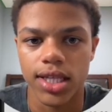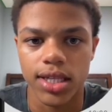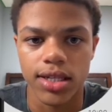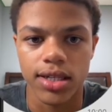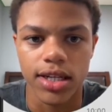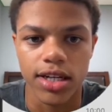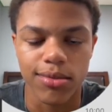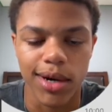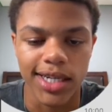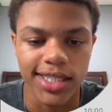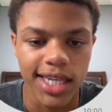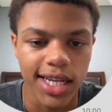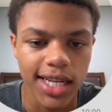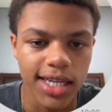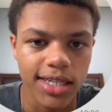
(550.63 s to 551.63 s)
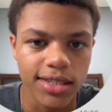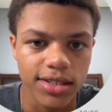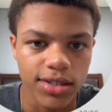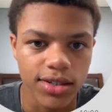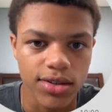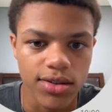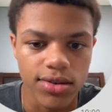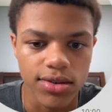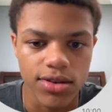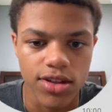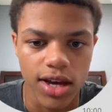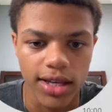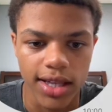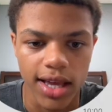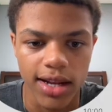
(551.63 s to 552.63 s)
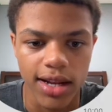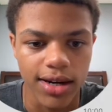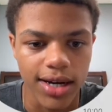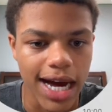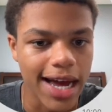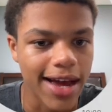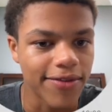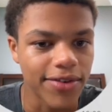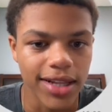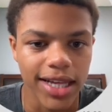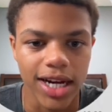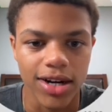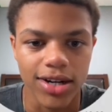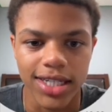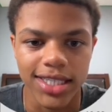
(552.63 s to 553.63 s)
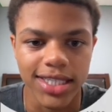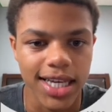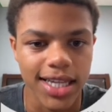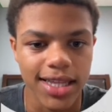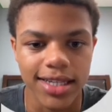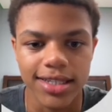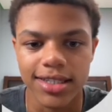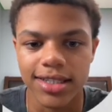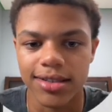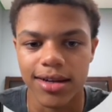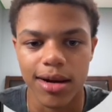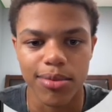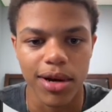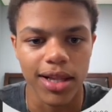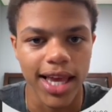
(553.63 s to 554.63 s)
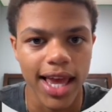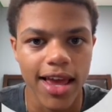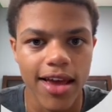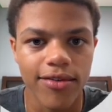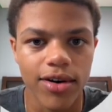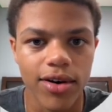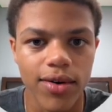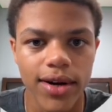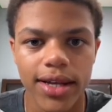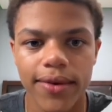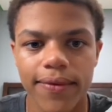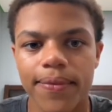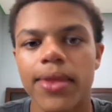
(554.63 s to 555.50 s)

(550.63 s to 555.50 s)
Here are my settings. You can check that out. I feel like I already said this. I probably have already.